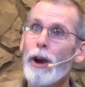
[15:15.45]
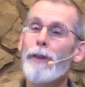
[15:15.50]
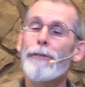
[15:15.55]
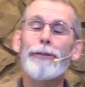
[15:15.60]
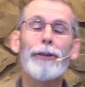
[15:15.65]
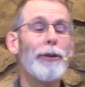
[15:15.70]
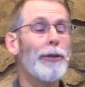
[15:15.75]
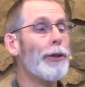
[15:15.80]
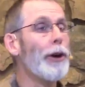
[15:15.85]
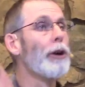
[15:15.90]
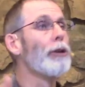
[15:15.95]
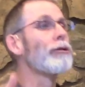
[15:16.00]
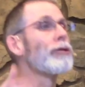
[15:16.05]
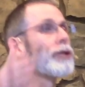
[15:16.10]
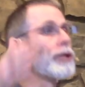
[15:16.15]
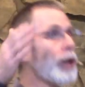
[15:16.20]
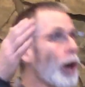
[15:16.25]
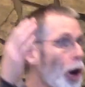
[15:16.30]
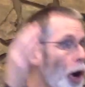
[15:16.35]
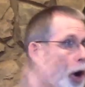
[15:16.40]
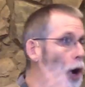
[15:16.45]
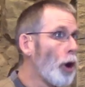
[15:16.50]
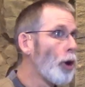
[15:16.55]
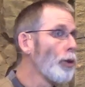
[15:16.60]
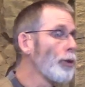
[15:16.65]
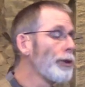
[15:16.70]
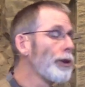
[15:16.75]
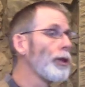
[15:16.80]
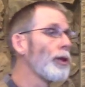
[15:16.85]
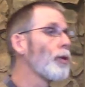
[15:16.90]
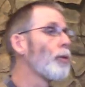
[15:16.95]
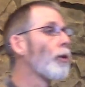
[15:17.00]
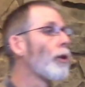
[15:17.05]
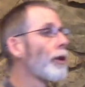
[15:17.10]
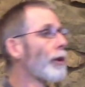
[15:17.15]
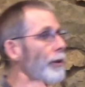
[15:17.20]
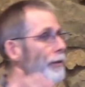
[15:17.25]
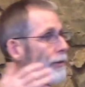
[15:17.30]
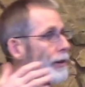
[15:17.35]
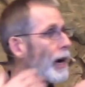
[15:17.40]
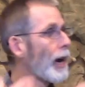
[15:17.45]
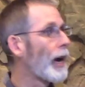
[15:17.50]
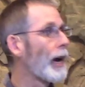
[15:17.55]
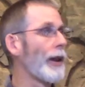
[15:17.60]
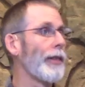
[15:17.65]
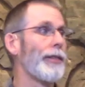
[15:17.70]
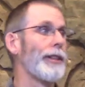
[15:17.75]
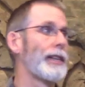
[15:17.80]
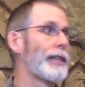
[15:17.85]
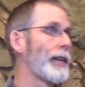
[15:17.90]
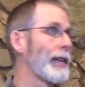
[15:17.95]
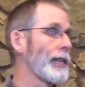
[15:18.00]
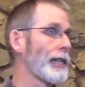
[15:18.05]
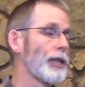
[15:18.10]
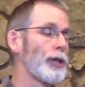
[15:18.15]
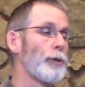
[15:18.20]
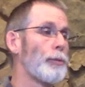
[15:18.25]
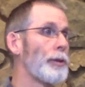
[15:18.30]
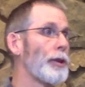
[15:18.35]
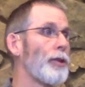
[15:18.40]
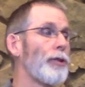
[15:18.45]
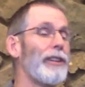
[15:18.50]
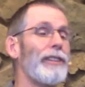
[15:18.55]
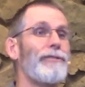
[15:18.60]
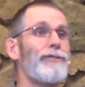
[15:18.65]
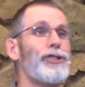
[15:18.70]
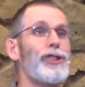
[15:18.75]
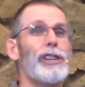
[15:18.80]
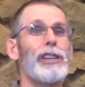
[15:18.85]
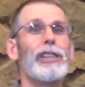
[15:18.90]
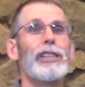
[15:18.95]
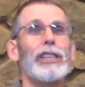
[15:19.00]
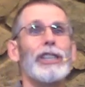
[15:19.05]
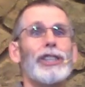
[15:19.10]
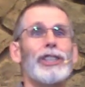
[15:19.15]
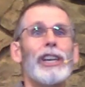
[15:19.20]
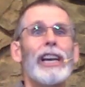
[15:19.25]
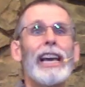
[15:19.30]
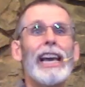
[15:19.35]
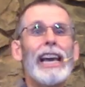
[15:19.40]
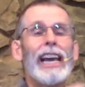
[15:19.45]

For those that hold to the Word of God and the testimony of Jesus,